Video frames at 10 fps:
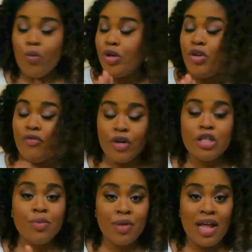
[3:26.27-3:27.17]
When you
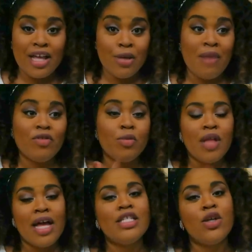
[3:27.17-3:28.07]
first apply, you have to
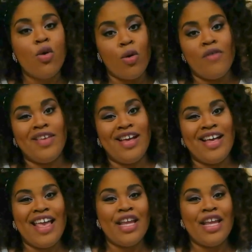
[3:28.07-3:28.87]
apply to Korvia,